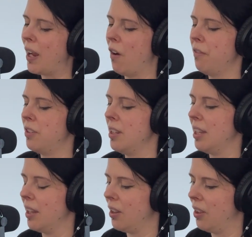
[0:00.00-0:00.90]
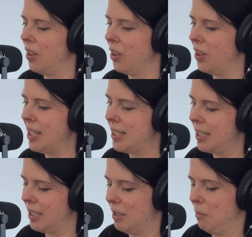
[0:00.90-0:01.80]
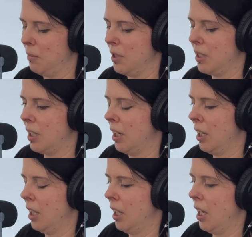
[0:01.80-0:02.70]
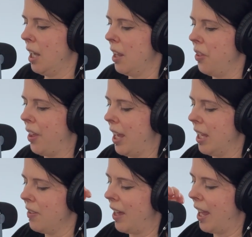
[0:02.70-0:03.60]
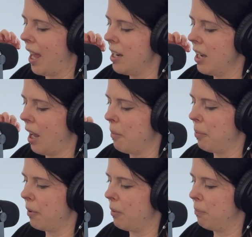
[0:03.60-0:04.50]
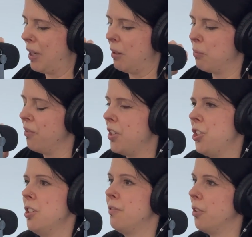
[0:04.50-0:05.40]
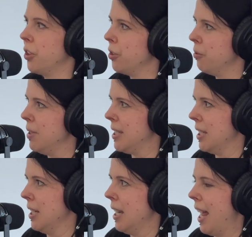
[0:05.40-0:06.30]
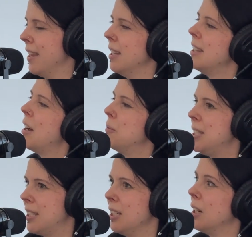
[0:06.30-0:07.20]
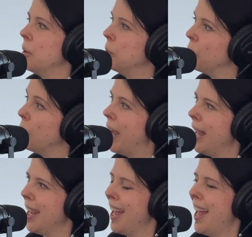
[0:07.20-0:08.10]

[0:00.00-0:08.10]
often these systems, they end up being provisioned for a good reason, and then that reason goes away